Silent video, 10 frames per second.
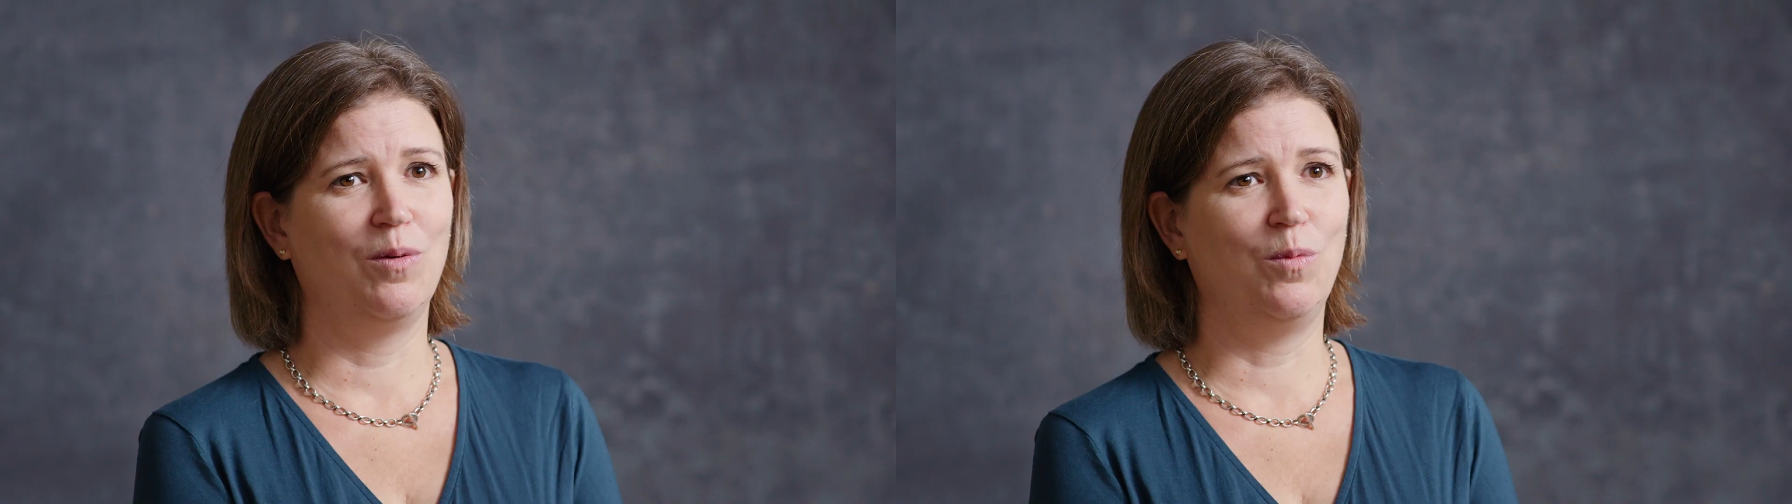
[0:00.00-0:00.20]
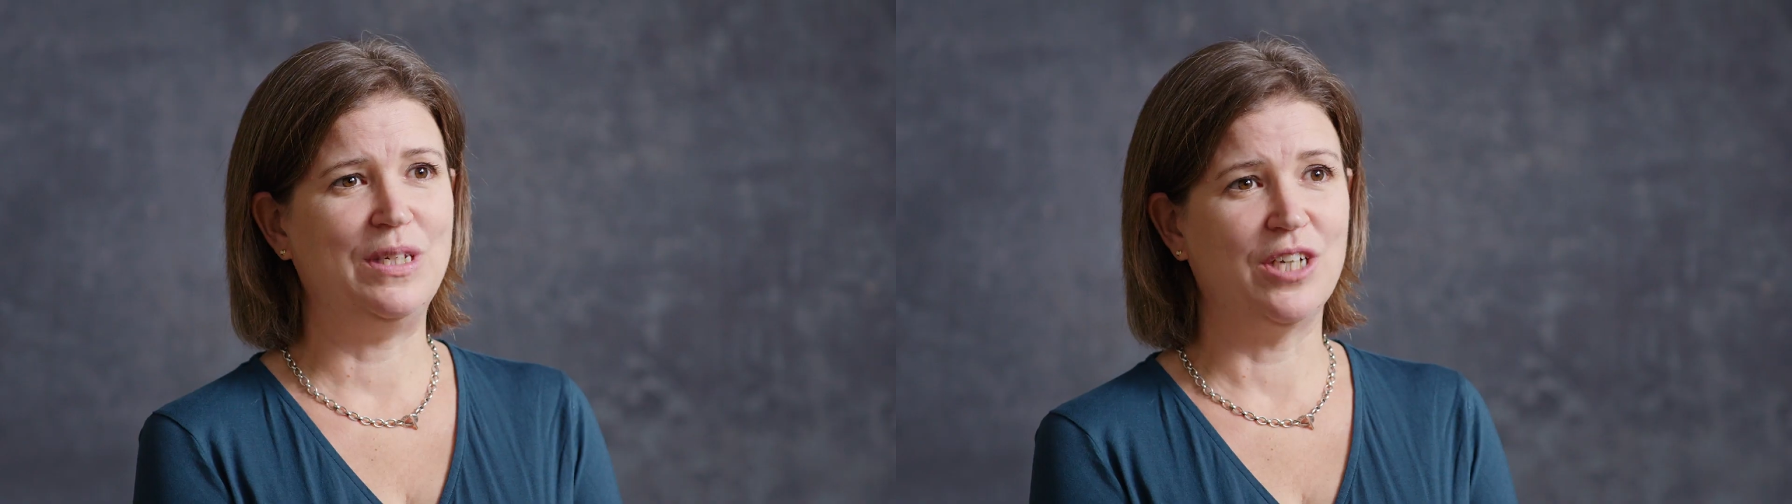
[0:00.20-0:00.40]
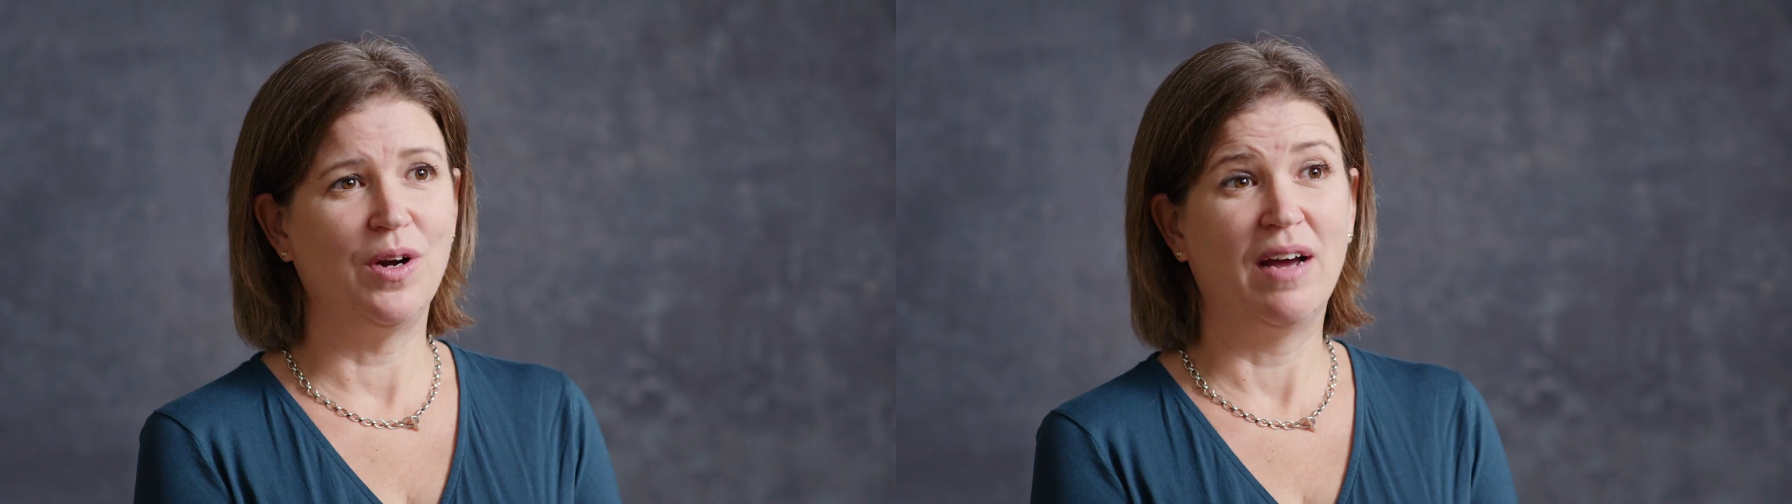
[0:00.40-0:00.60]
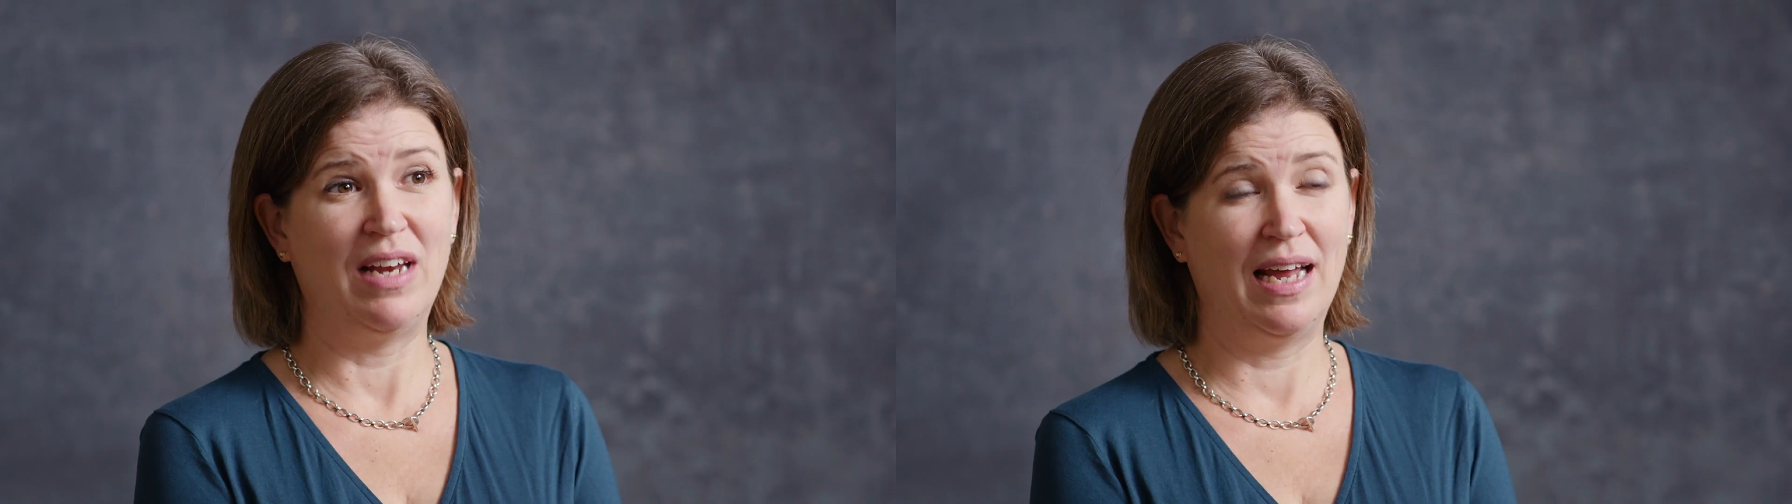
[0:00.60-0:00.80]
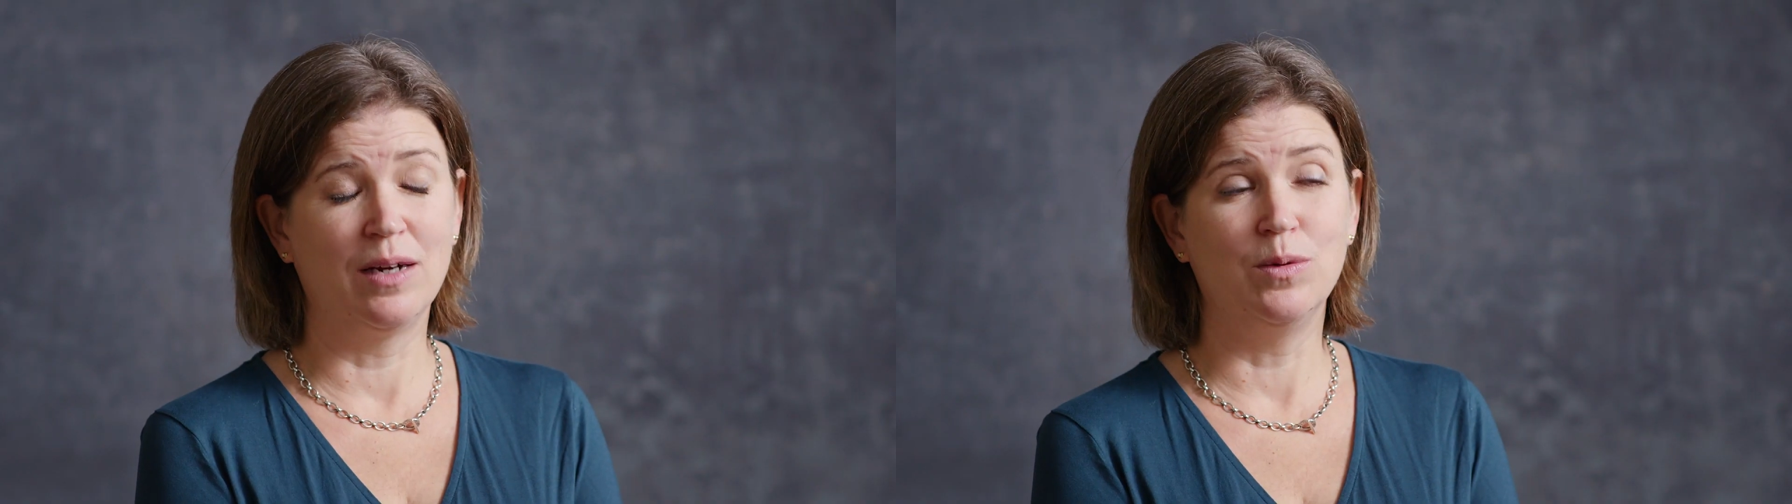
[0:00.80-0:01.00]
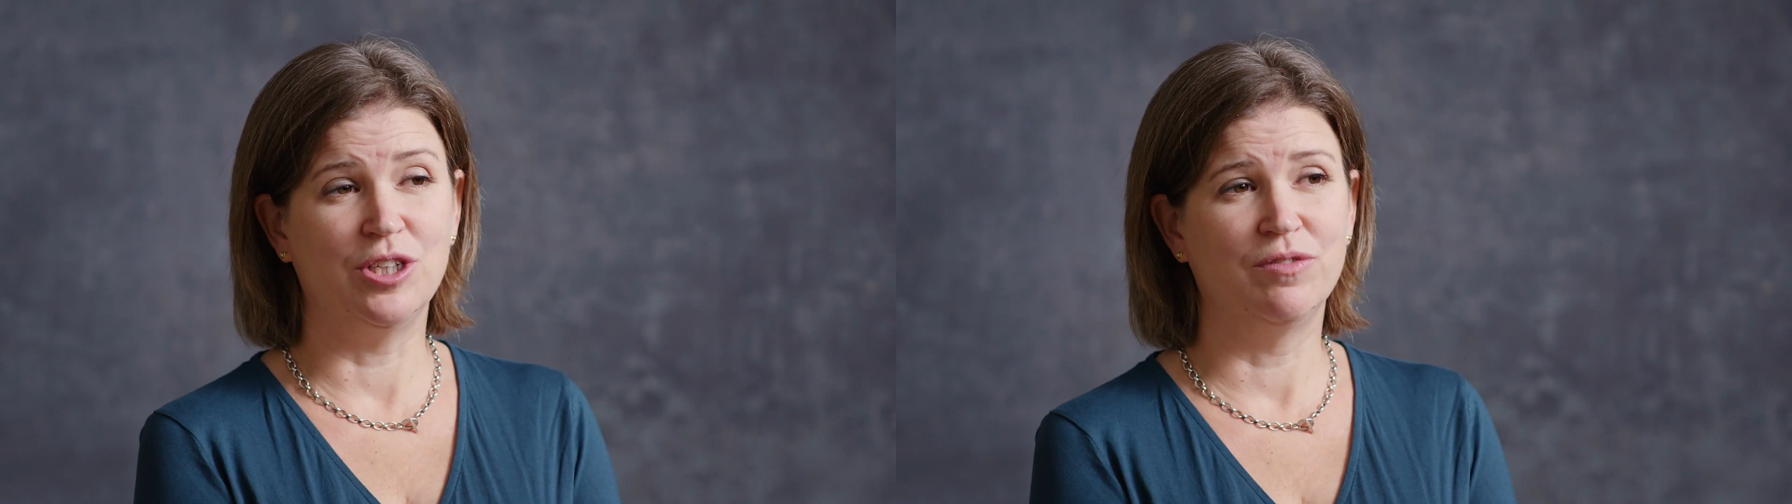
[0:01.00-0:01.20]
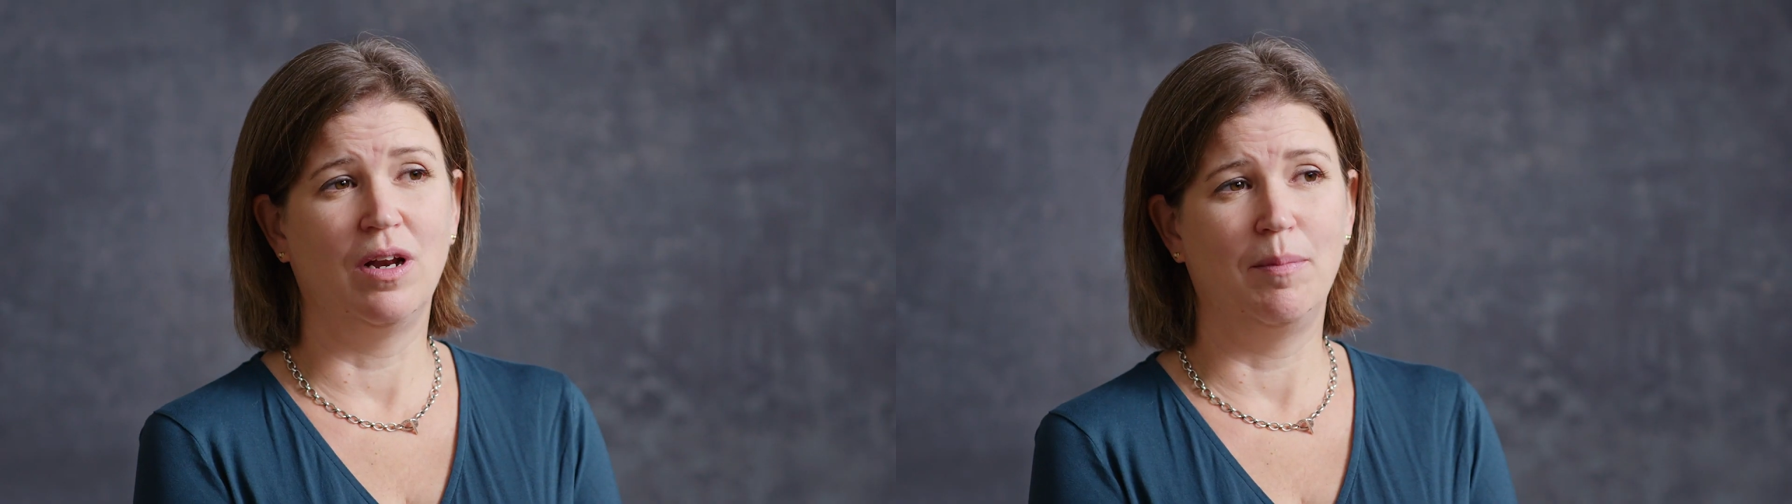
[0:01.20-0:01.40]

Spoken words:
We don't have a language for